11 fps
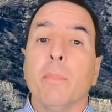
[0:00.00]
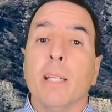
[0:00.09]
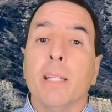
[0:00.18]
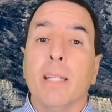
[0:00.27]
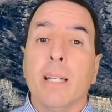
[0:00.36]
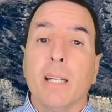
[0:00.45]
be
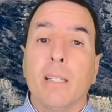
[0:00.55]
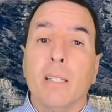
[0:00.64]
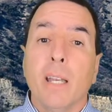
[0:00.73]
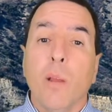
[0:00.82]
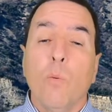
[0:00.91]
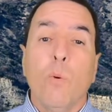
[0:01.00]
deducted
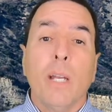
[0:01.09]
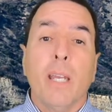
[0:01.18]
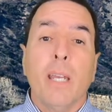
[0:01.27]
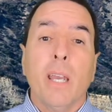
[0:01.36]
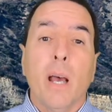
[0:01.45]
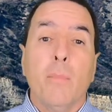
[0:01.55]
and what
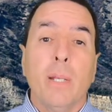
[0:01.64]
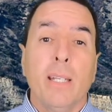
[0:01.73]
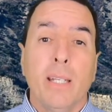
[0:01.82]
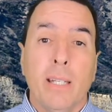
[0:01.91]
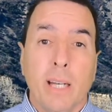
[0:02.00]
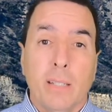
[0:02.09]
cannot be
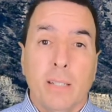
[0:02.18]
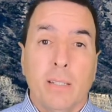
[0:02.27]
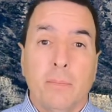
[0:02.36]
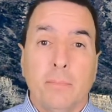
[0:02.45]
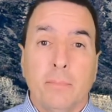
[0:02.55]
deducted.